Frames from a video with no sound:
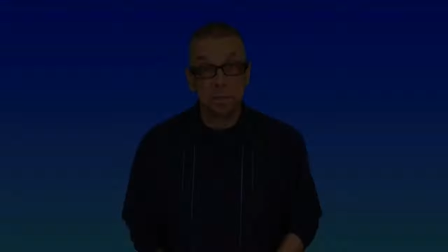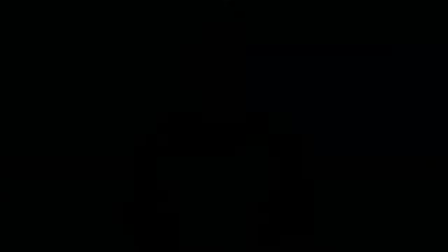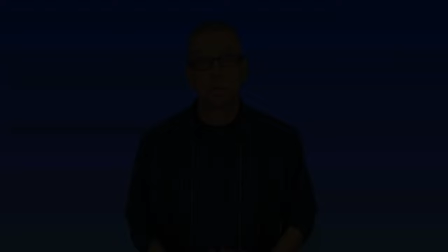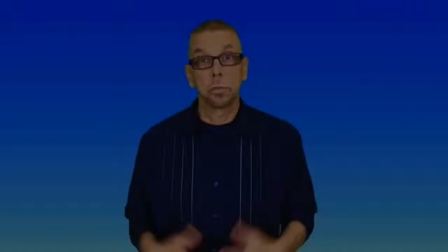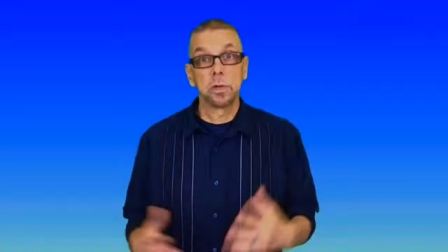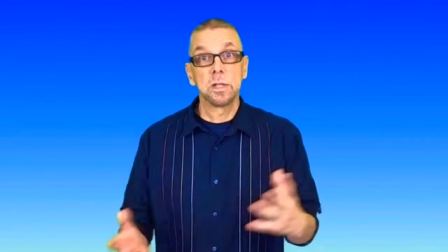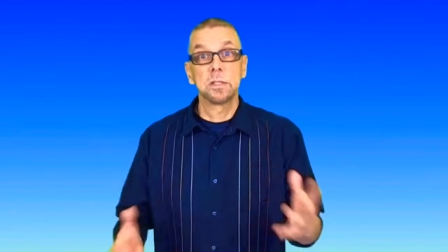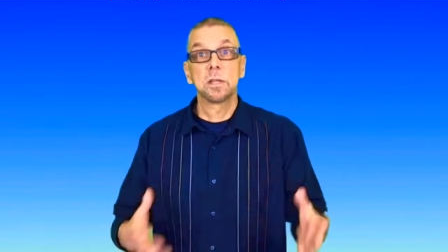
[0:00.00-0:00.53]
So
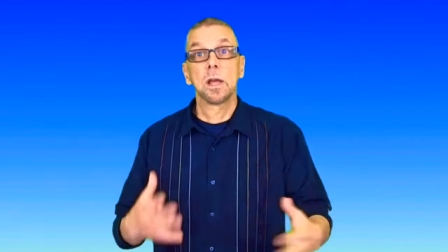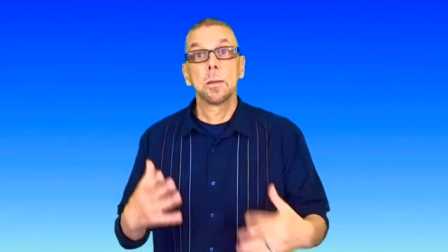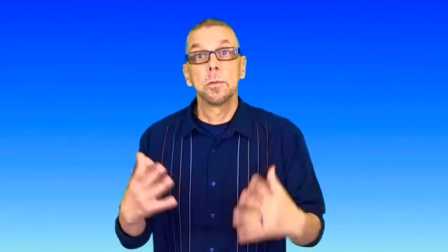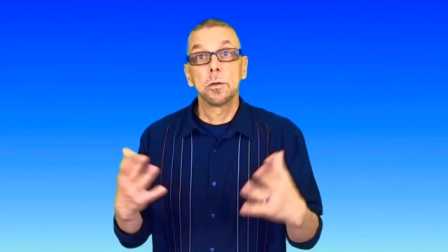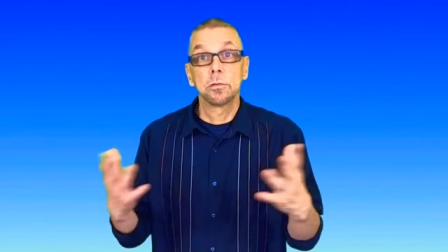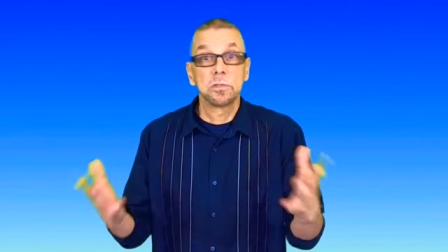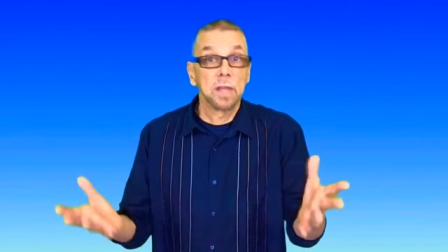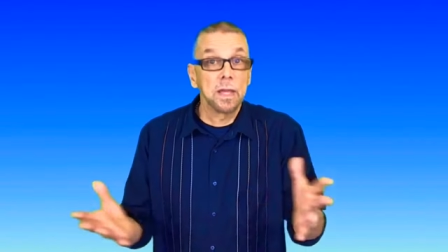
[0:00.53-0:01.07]
anytime
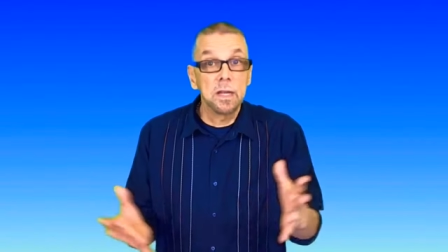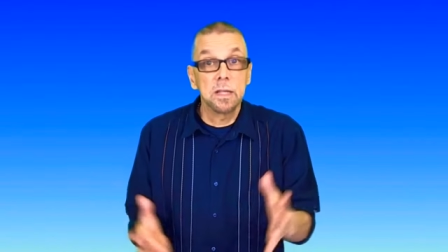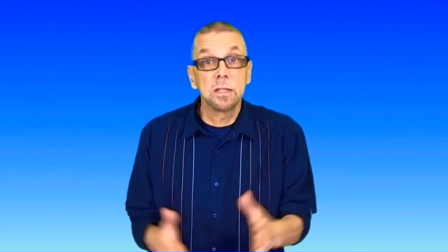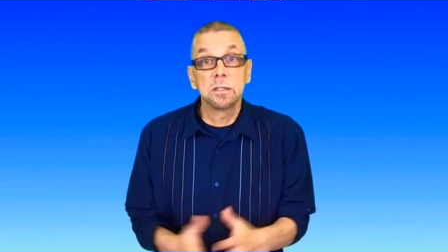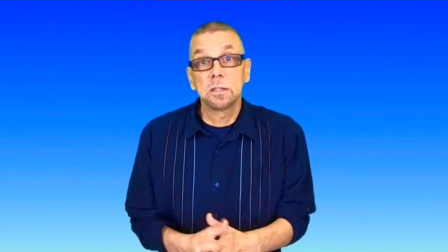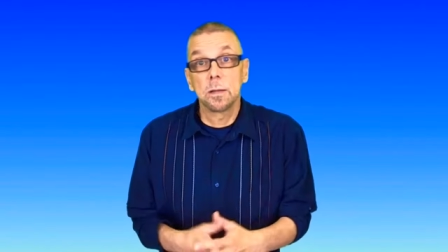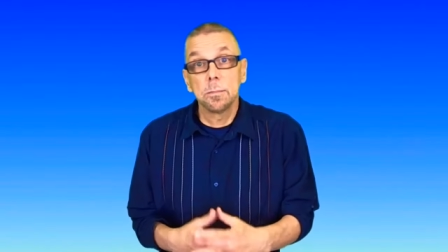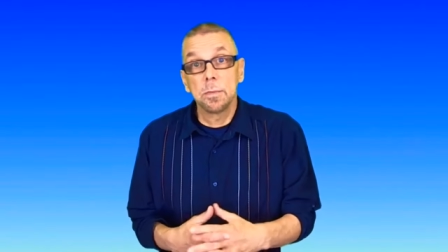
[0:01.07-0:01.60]
you're dating
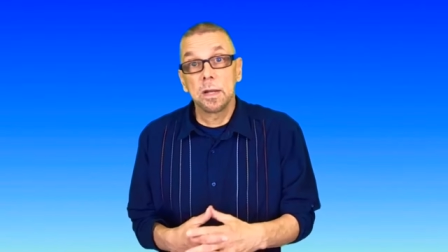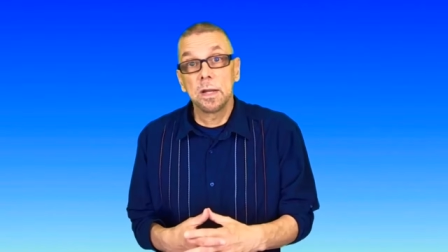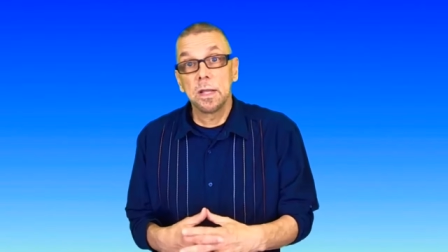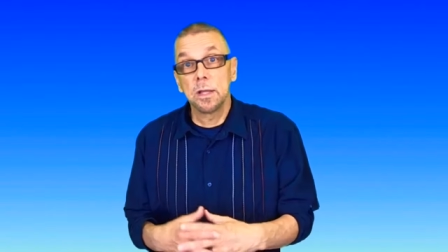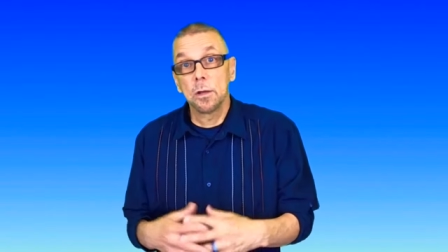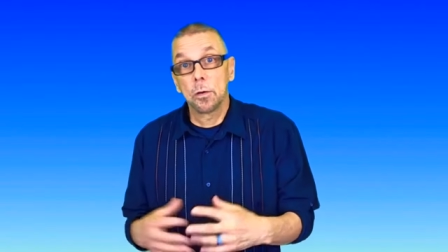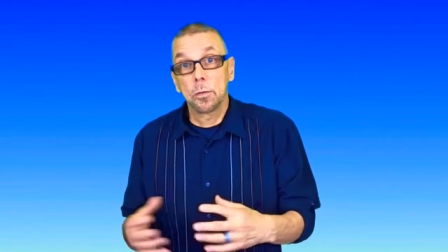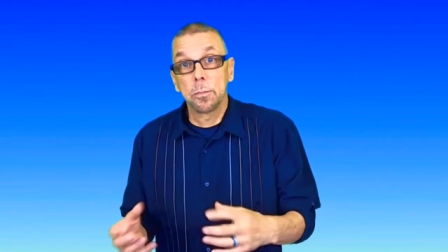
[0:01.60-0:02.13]

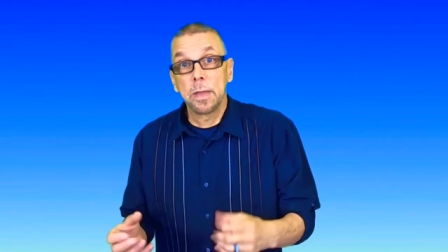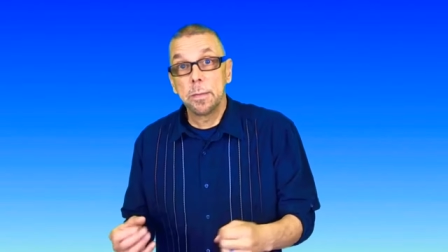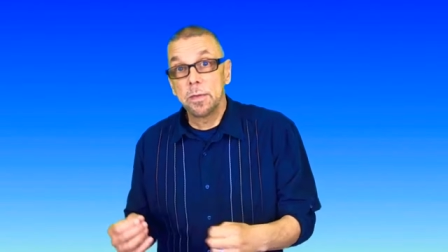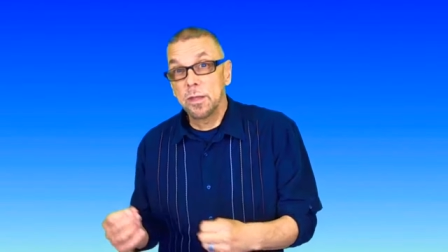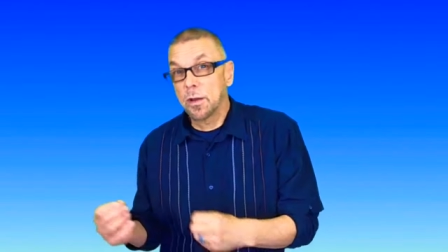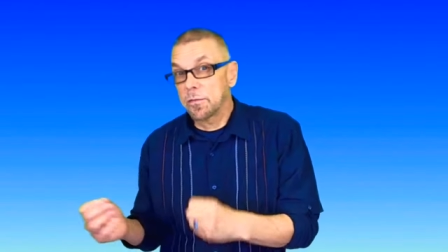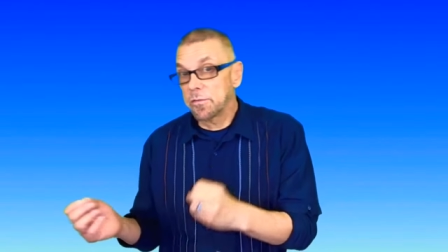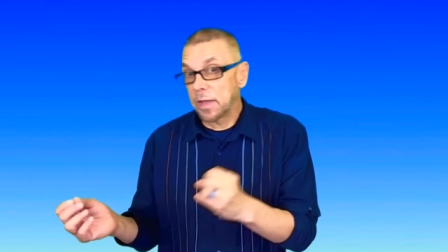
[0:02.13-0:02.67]
somebody or maybe
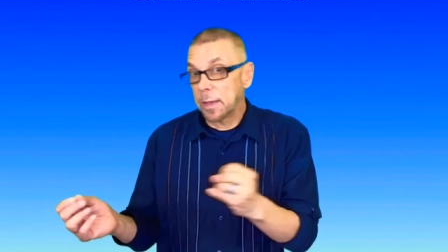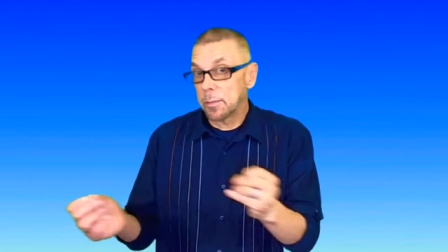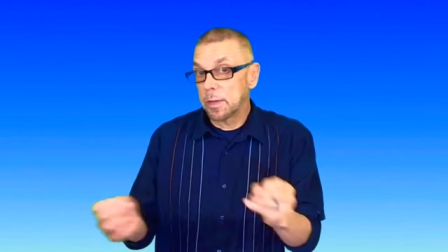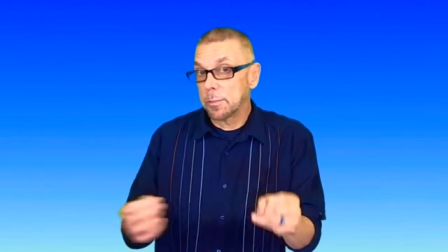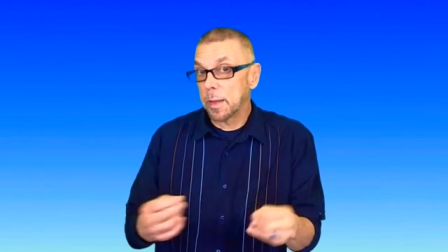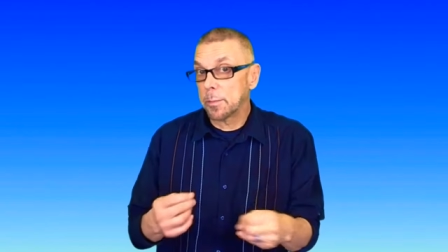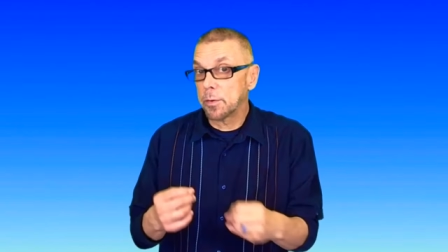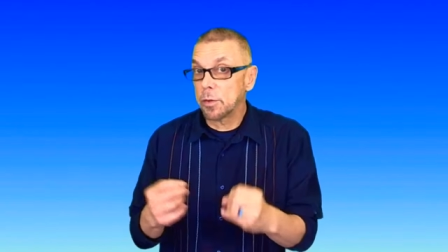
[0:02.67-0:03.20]
a family
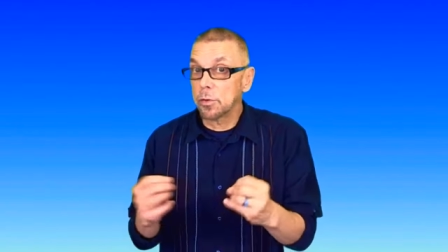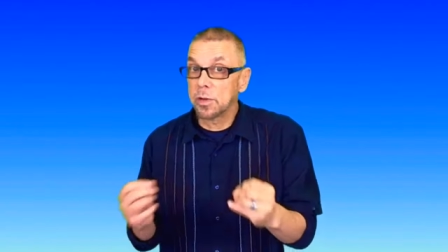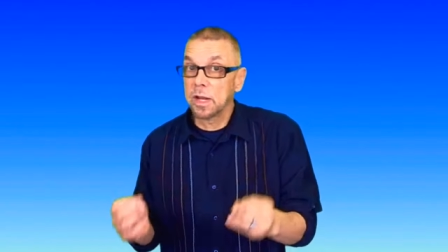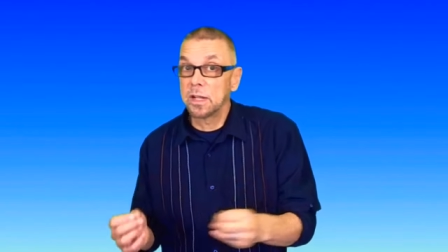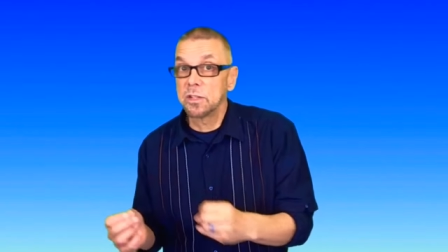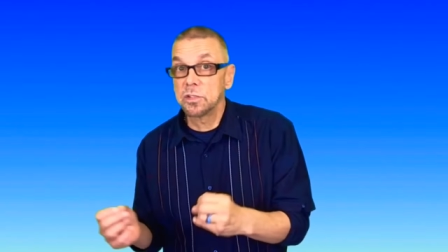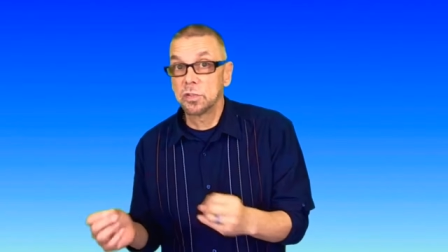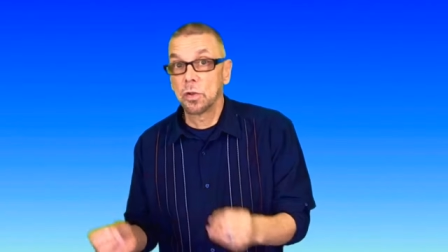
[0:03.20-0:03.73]
member you're
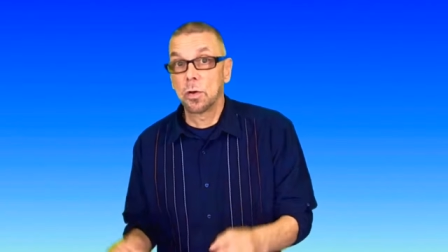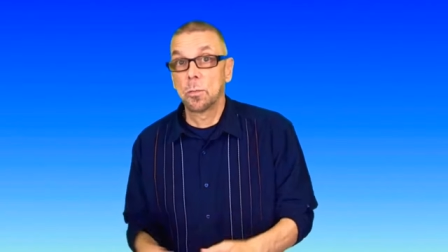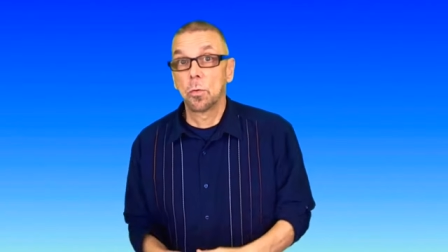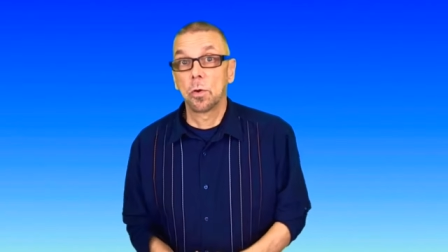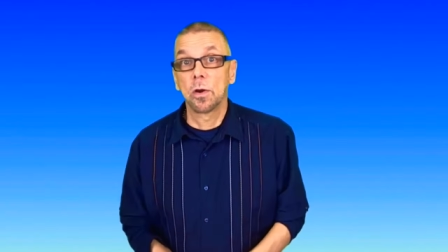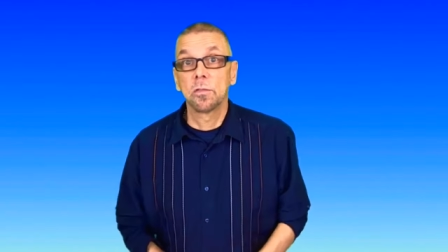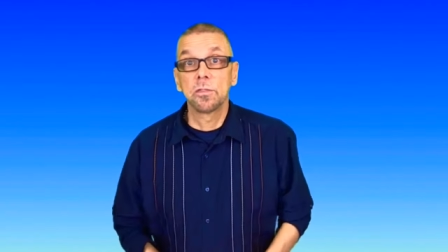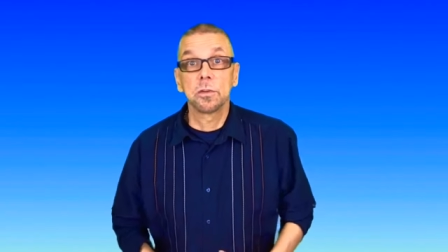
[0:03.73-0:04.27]
getting to know
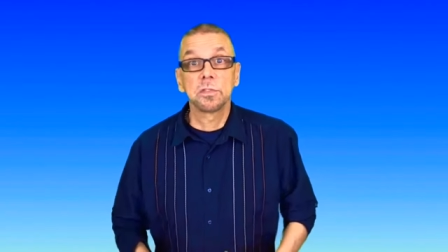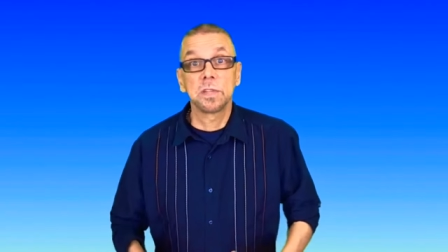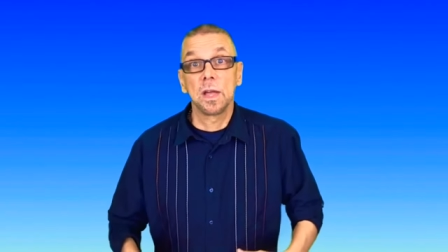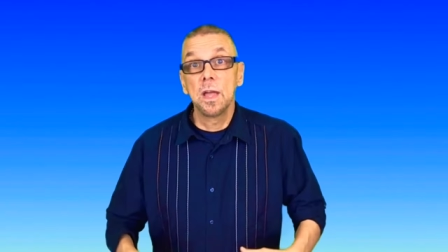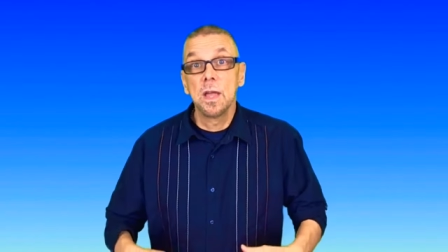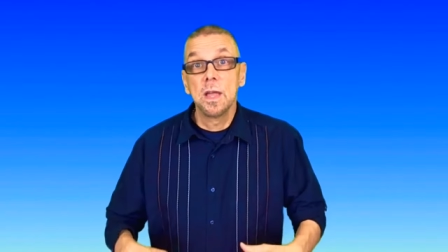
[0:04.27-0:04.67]
more, if there's a